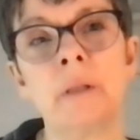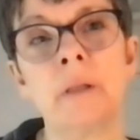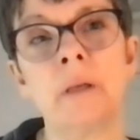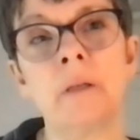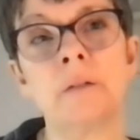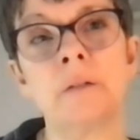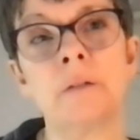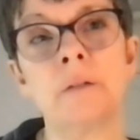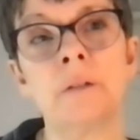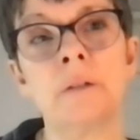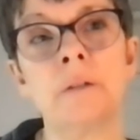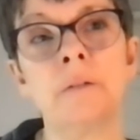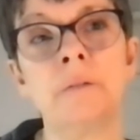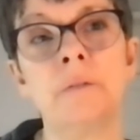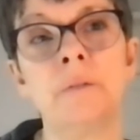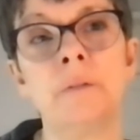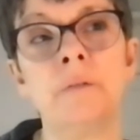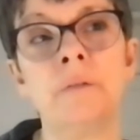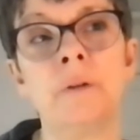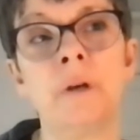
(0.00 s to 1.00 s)
that sort of
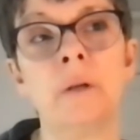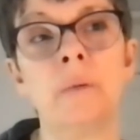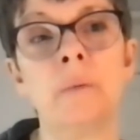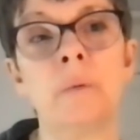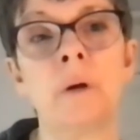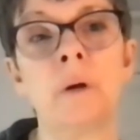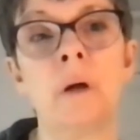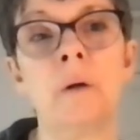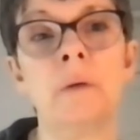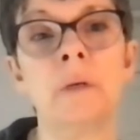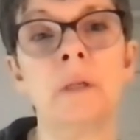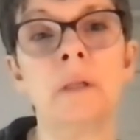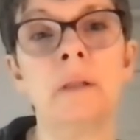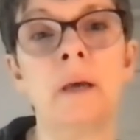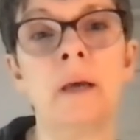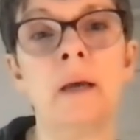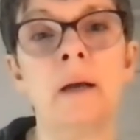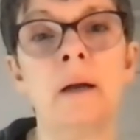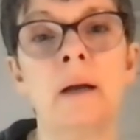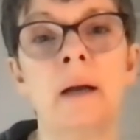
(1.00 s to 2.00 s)
you felt were already there?